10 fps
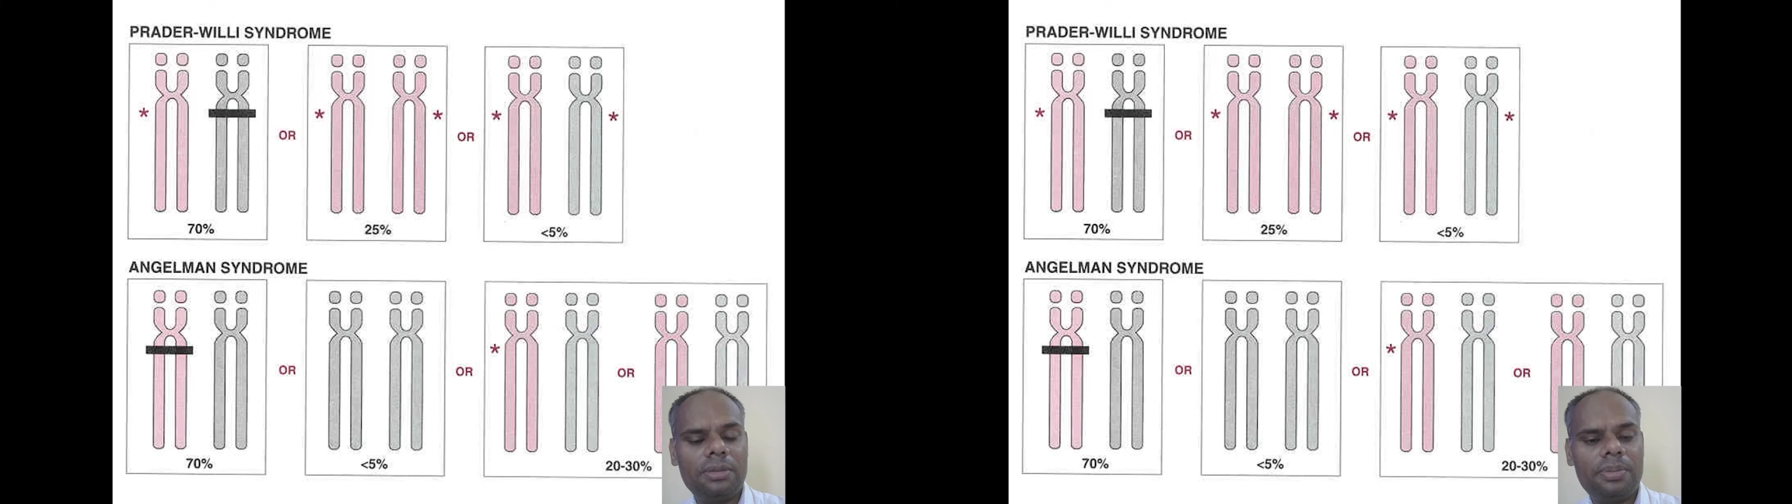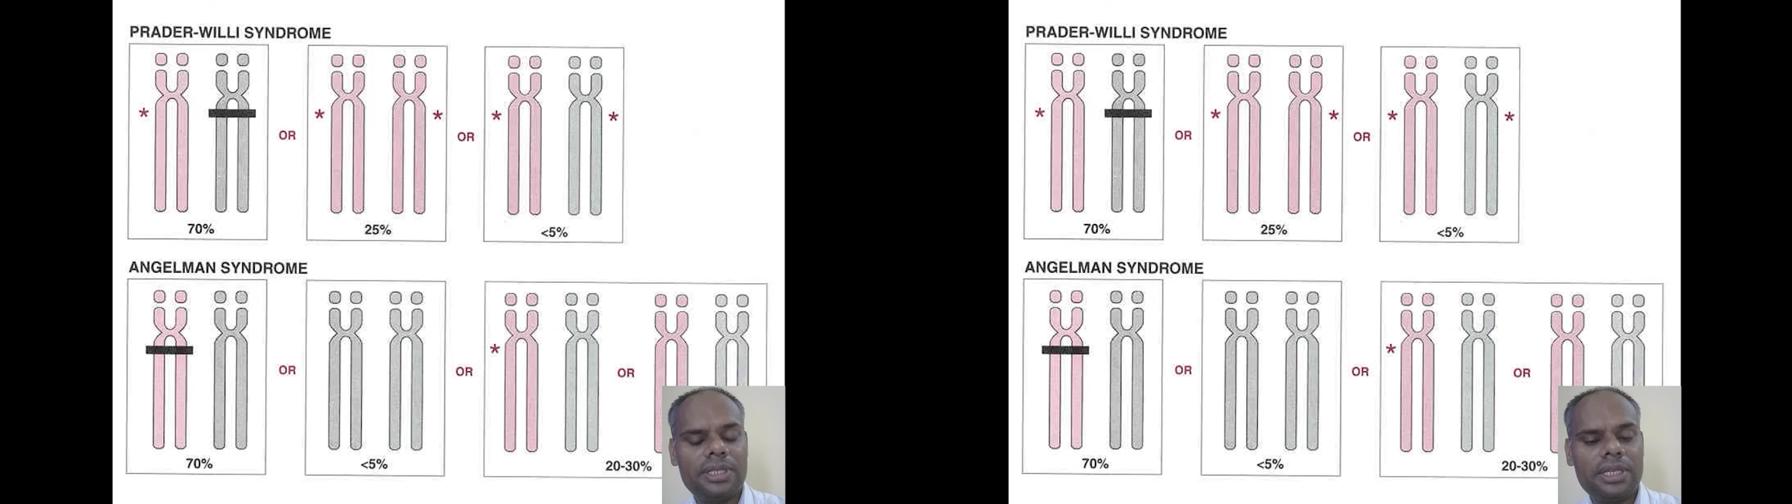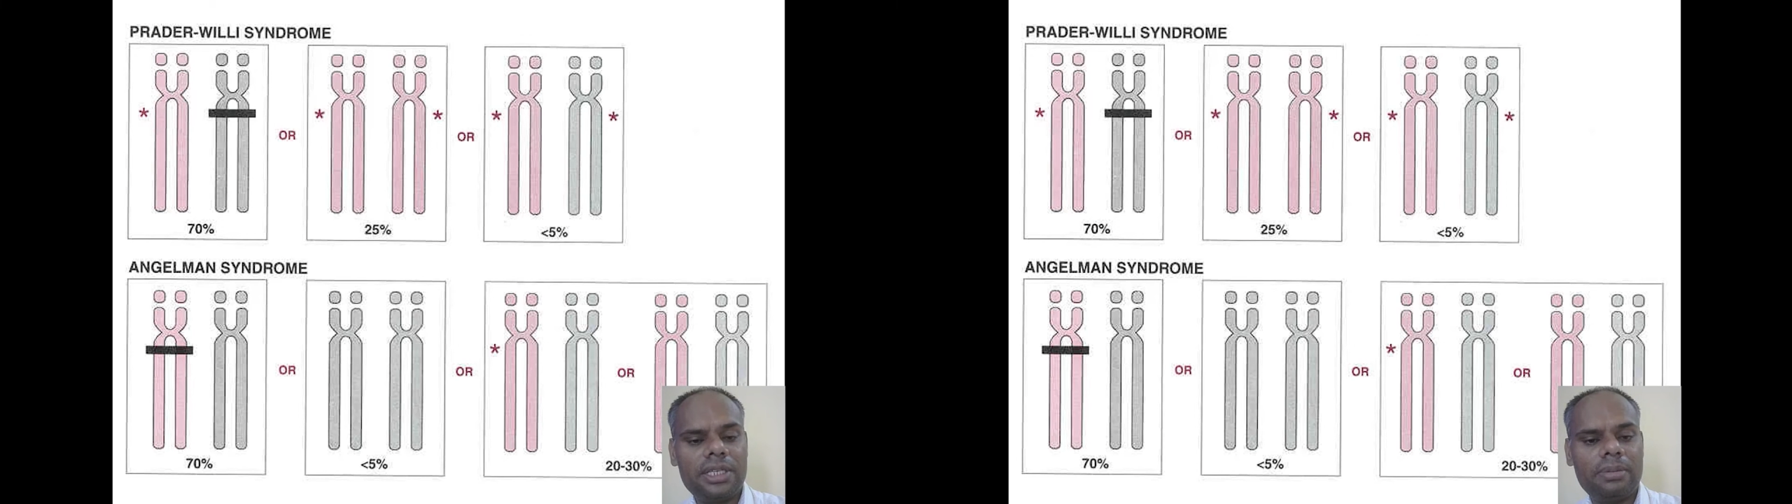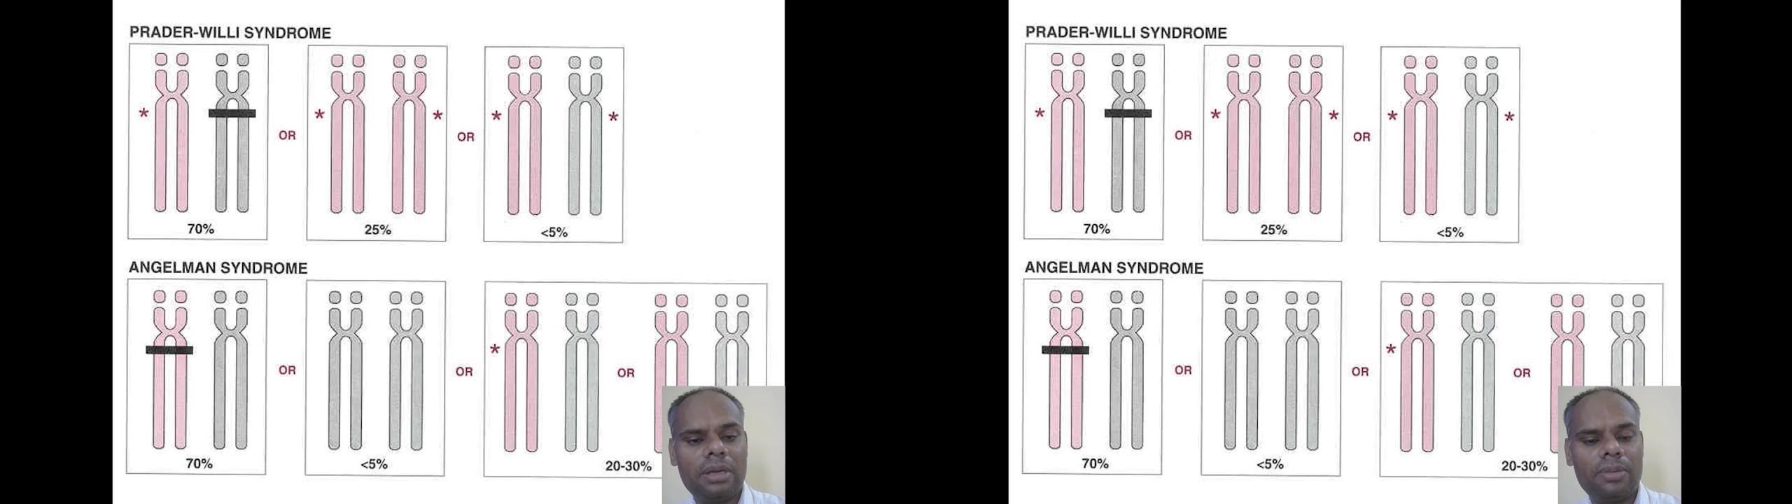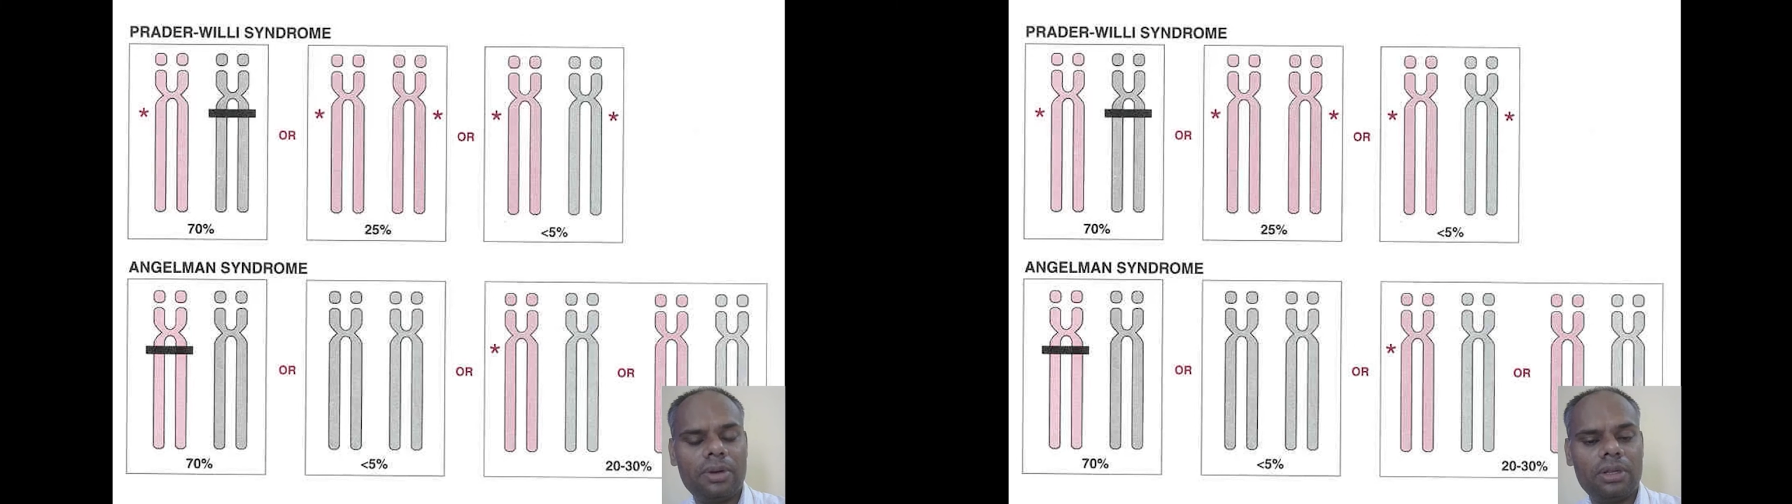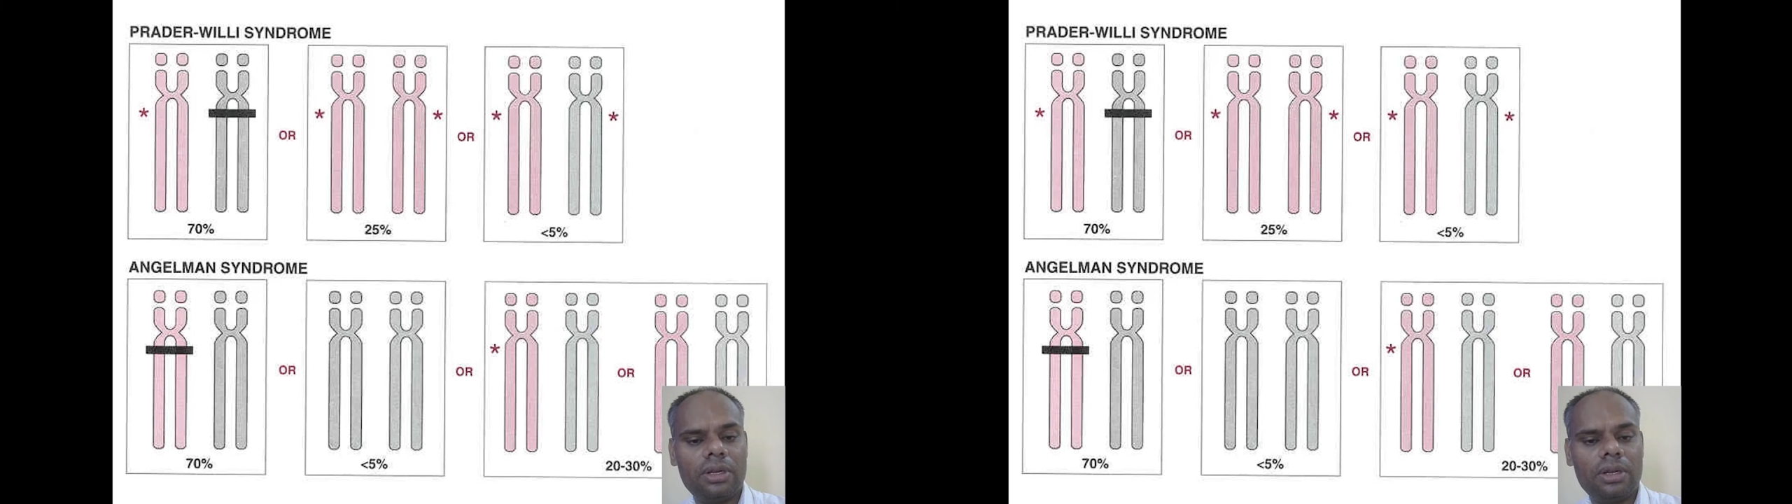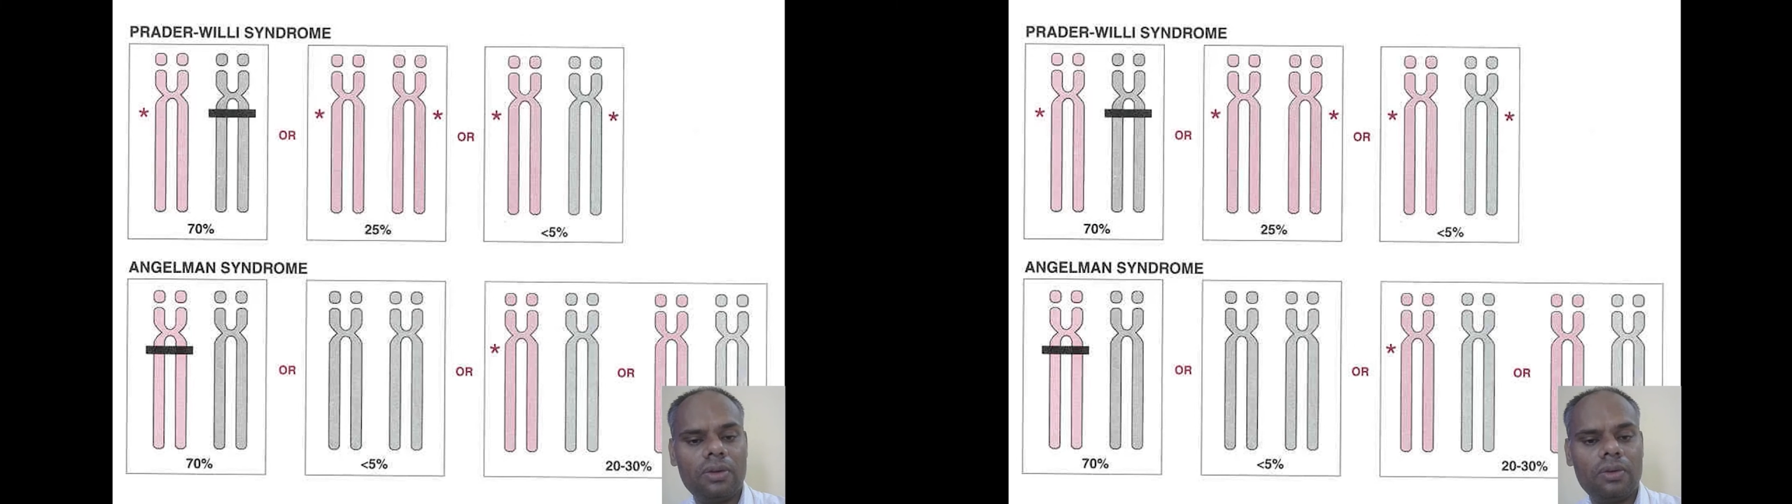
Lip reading: represented by mother,